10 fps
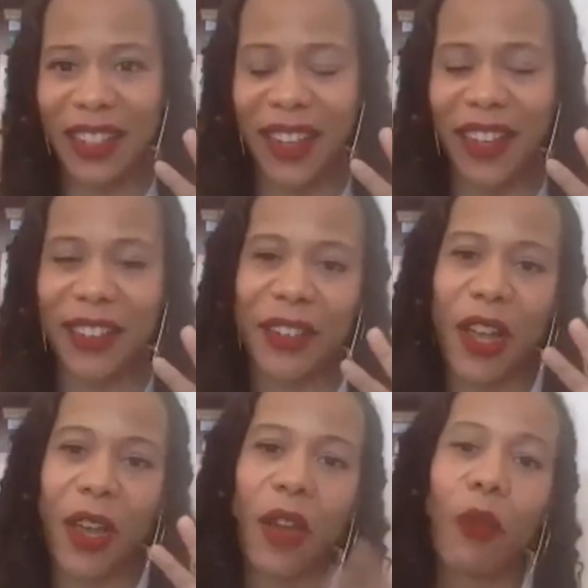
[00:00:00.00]

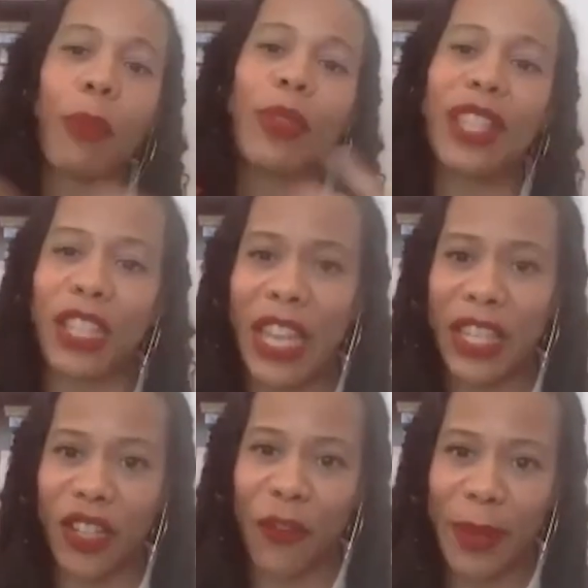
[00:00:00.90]
a
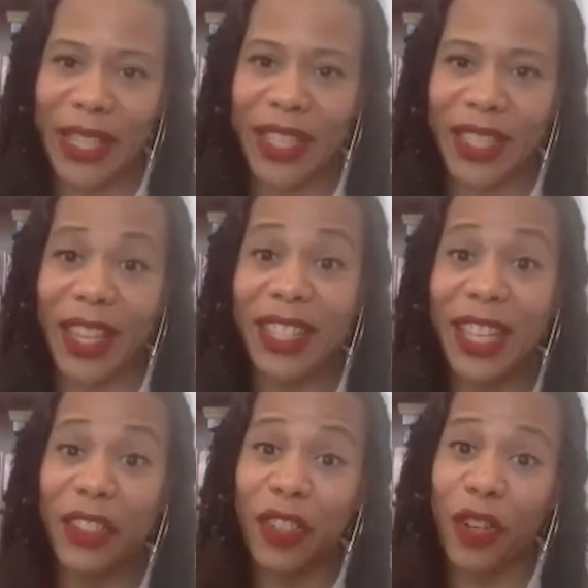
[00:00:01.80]
representation of mixedness
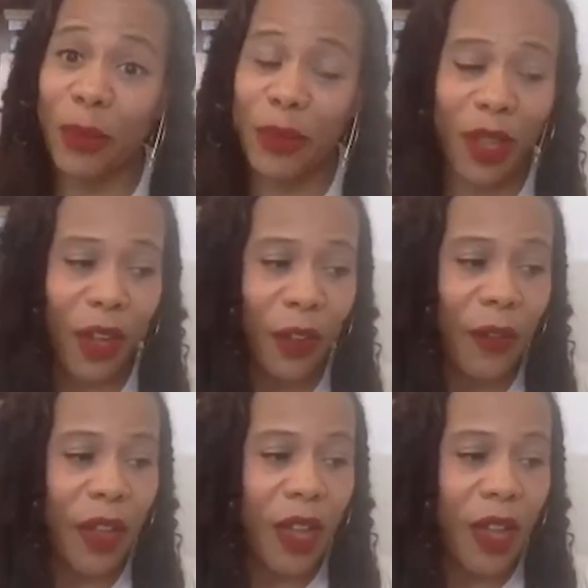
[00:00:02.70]
in terms of